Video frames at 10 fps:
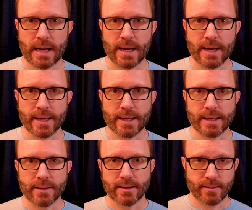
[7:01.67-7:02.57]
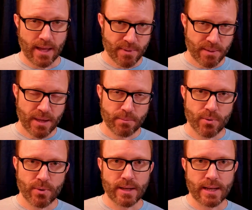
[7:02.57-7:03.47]
I had my main
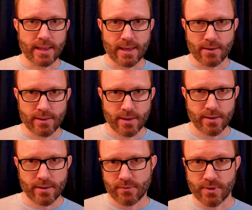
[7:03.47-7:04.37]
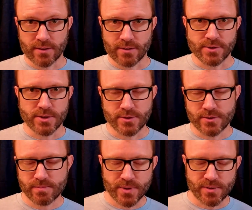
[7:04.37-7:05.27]
point and I calculated a
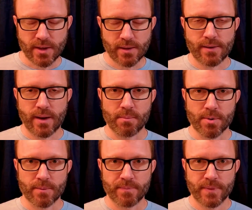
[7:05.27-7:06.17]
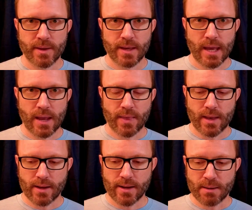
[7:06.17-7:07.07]
fictitious pretend neighbor, and
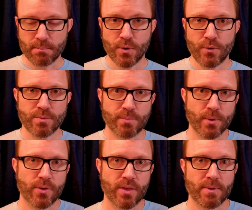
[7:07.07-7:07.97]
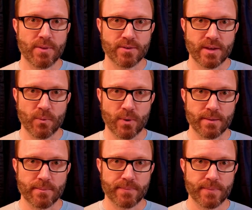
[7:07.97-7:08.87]
then I moved both of them in the same
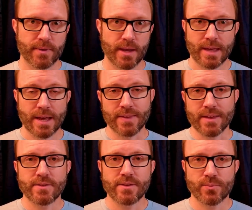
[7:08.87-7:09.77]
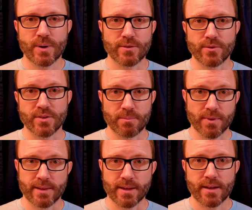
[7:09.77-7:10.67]
way. And the easiest way to do
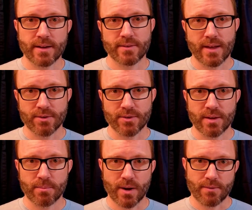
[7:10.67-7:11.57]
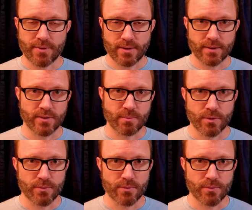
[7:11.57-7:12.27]
something like that is to have a subgraph that does the